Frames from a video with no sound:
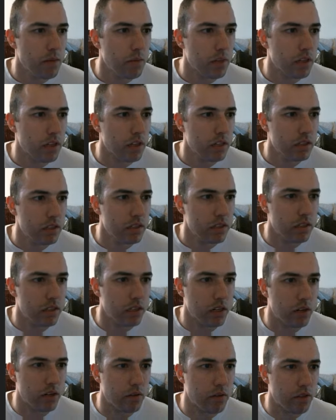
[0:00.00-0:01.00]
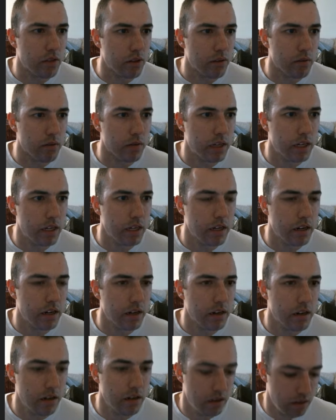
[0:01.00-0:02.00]
But let's go through
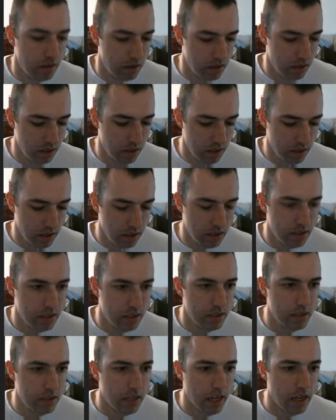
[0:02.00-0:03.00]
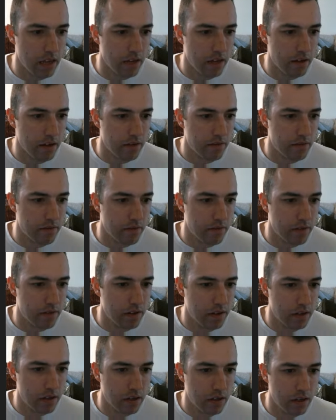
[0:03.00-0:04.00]
here, save.
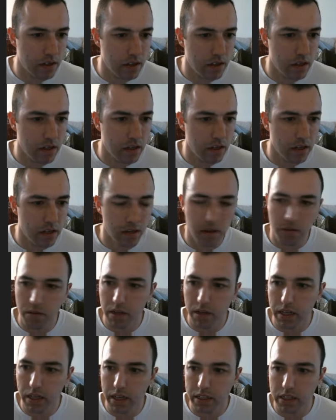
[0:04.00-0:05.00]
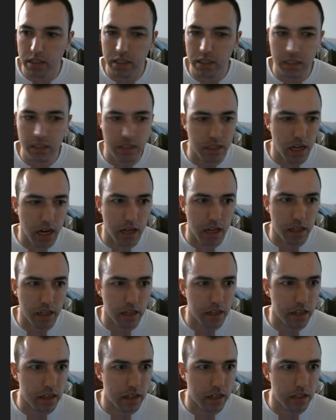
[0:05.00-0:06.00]
Really actually does not
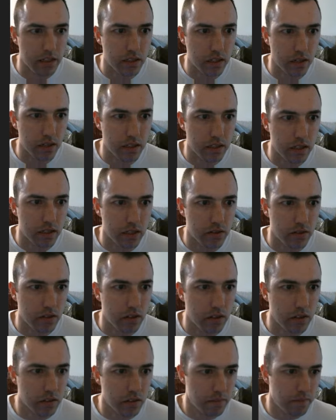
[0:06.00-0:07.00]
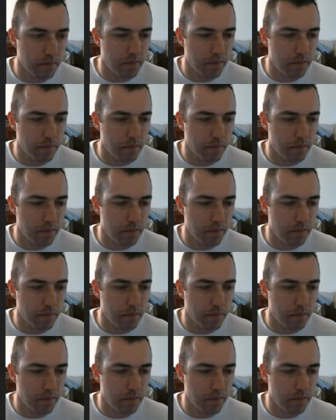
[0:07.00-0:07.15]
like that target.draw.